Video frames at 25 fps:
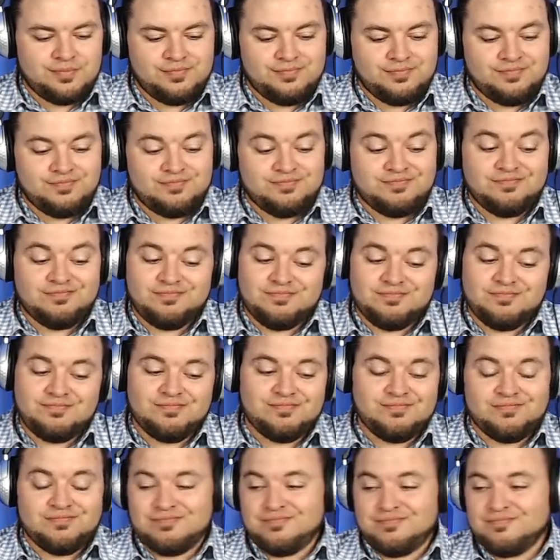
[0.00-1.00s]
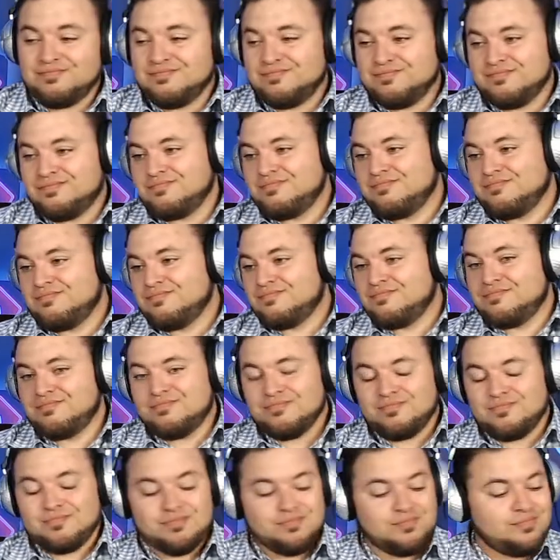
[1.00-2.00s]

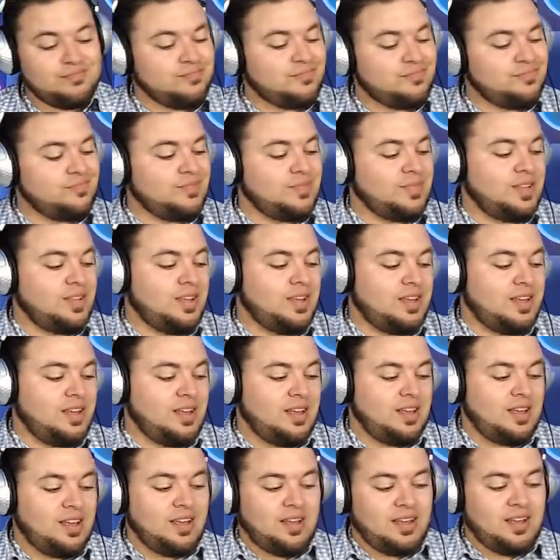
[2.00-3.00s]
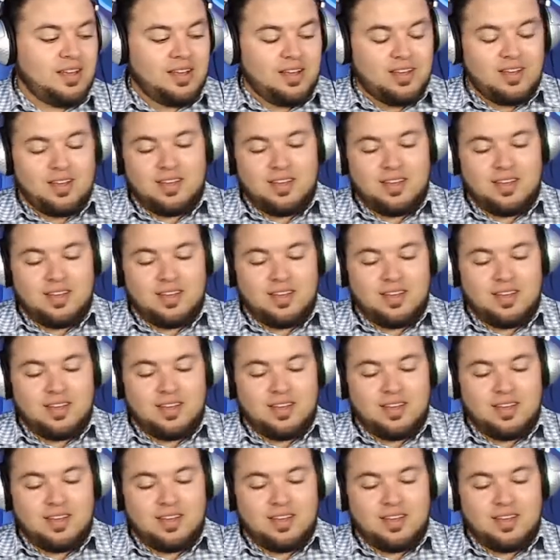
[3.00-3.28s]
This person isn't speaking.